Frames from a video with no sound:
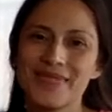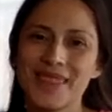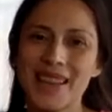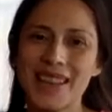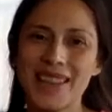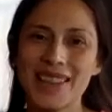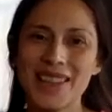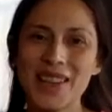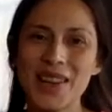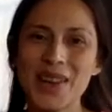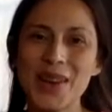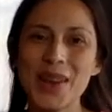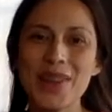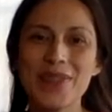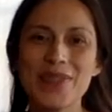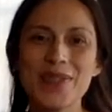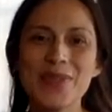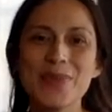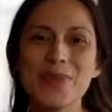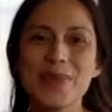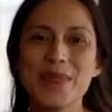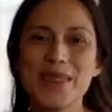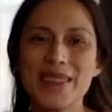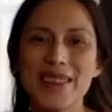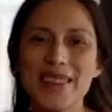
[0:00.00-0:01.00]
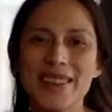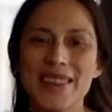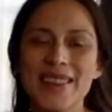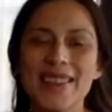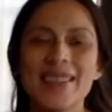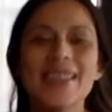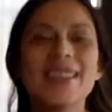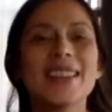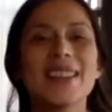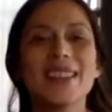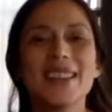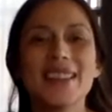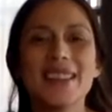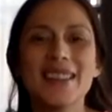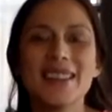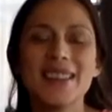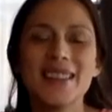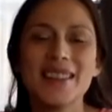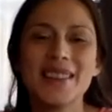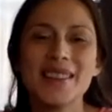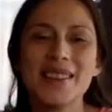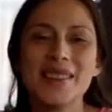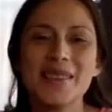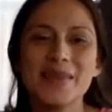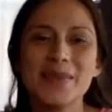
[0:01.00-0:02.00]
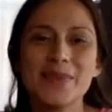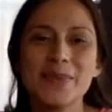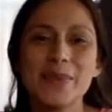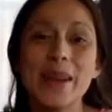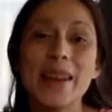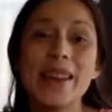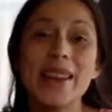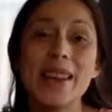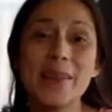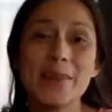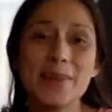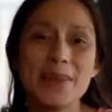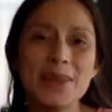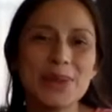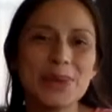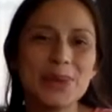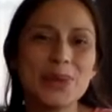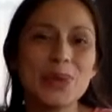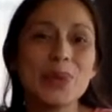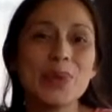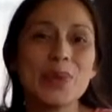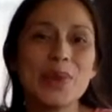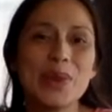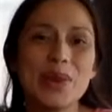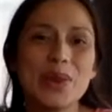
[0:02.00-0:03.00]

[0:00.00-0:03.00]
Hello, everybody. My name is Ruby